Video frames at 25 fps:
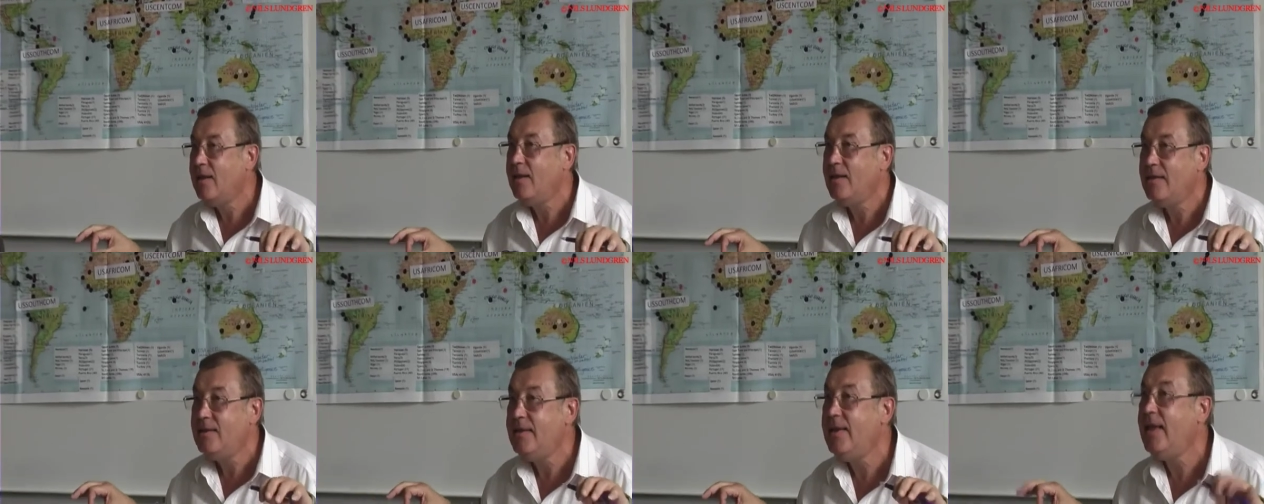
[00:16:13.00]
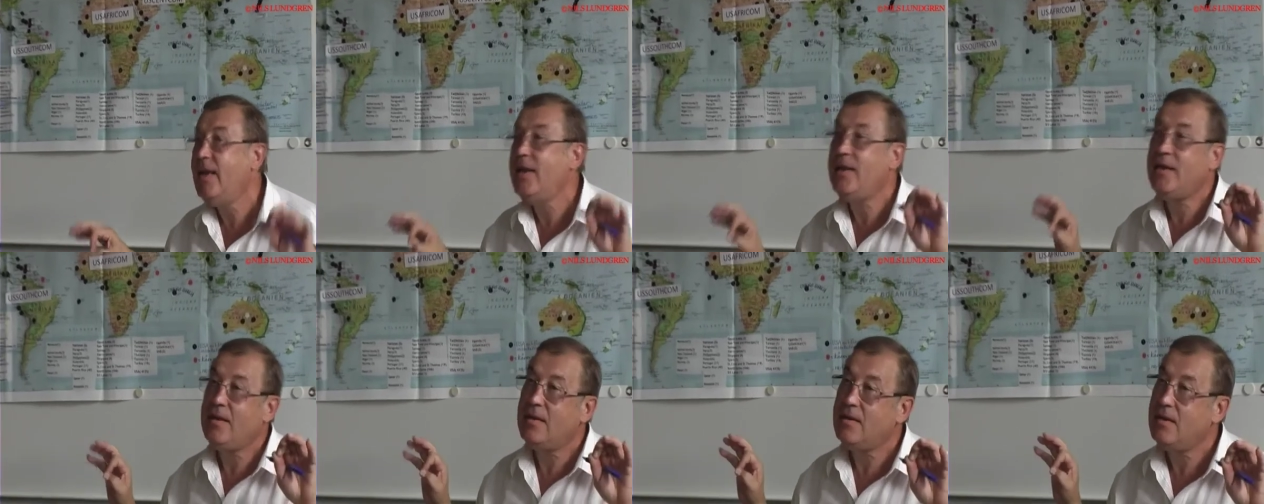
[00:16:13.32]

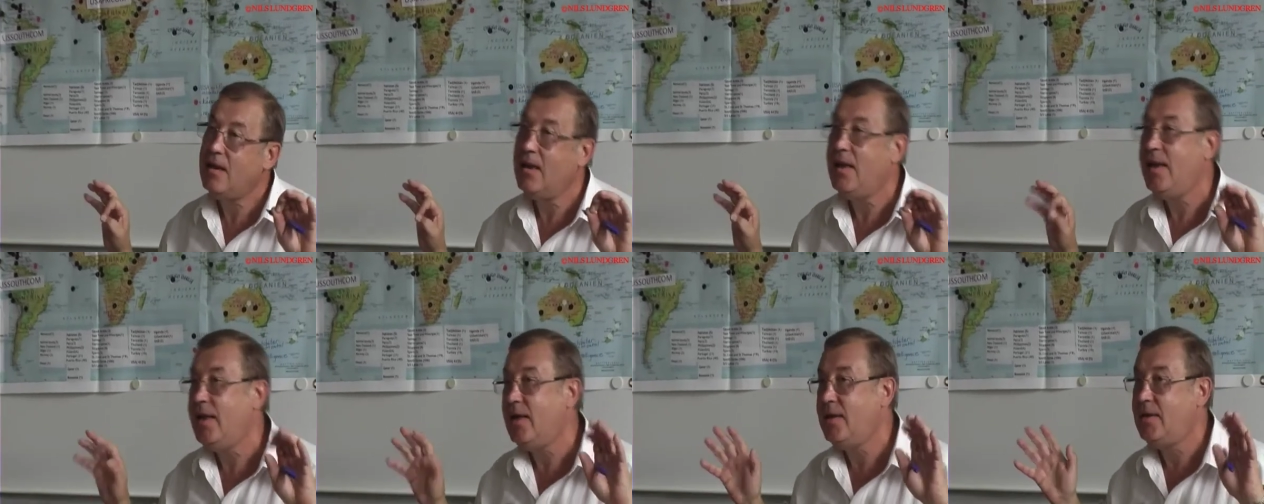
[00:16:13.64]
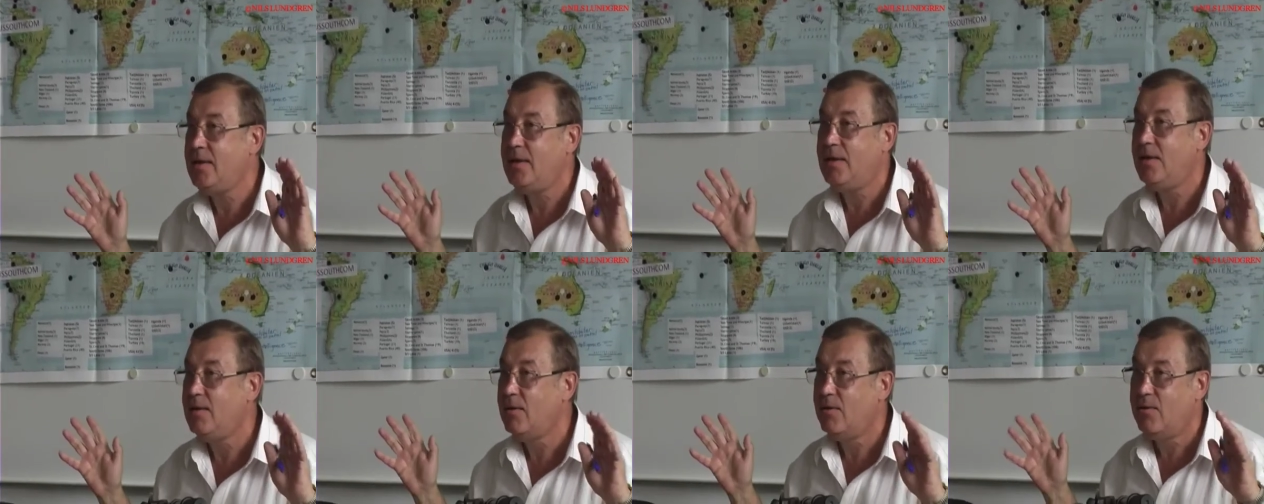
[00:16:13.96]
naked
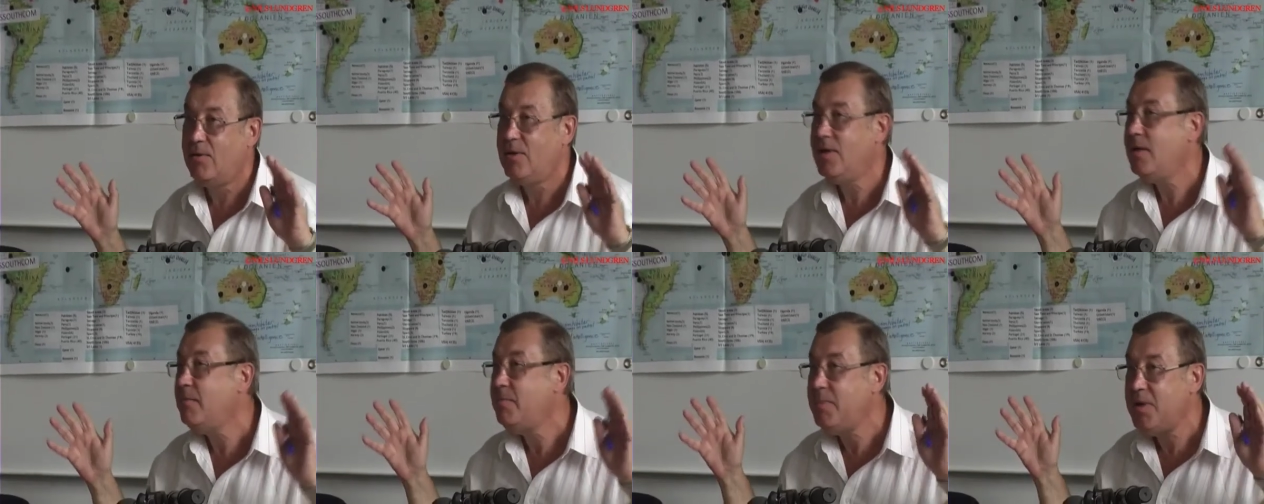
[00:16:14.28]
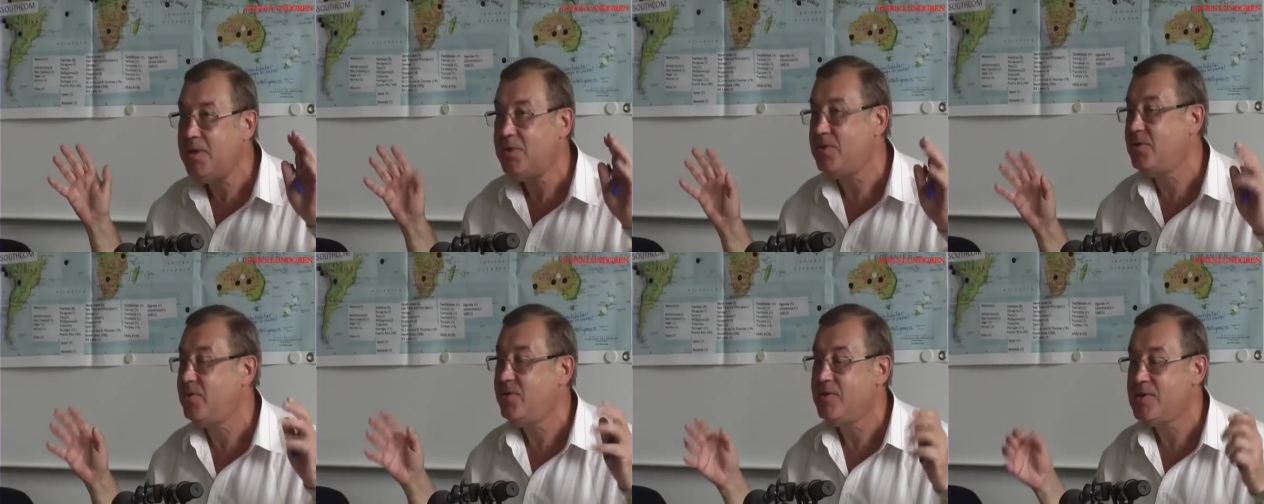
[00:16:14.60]
lady on a
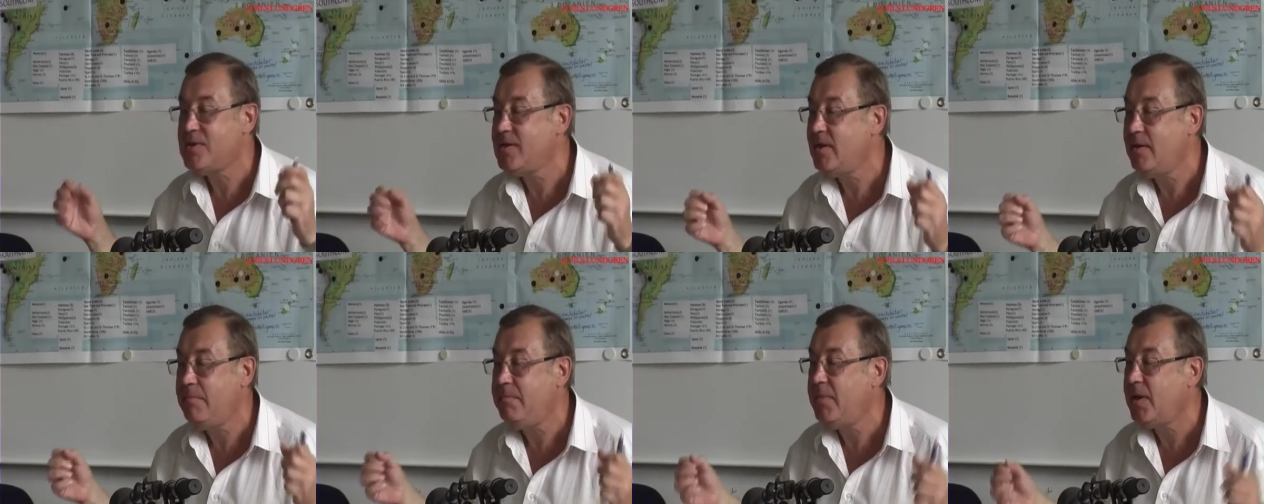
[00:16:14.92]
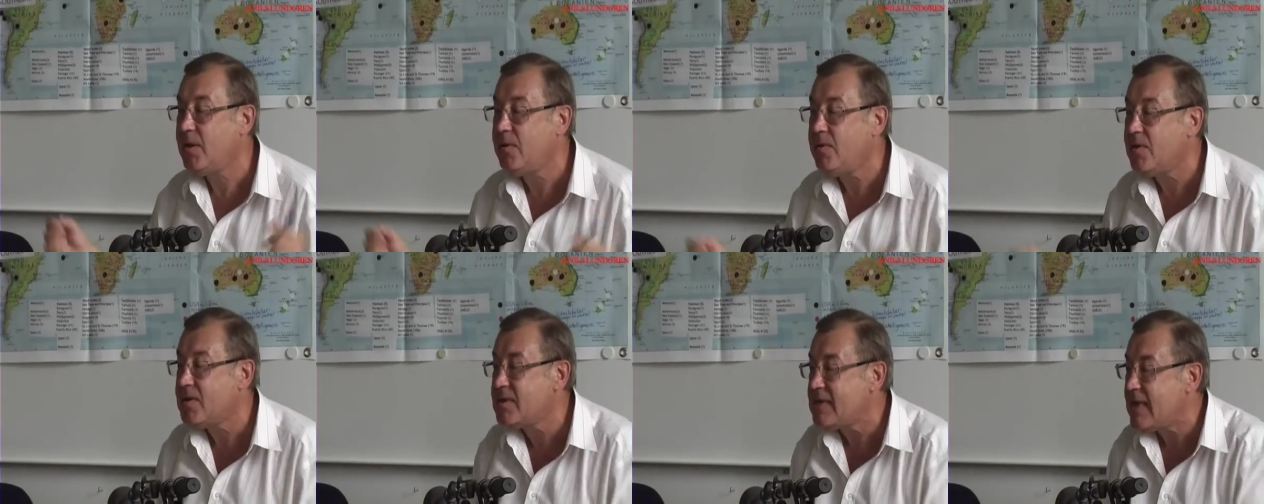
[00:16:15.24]
beach, you see,
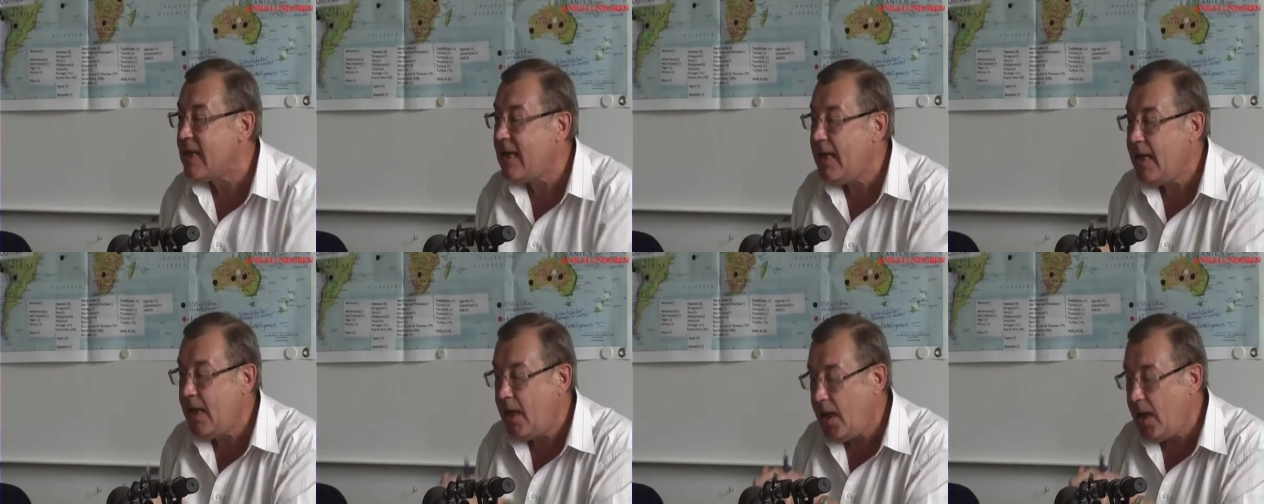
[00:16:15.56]
because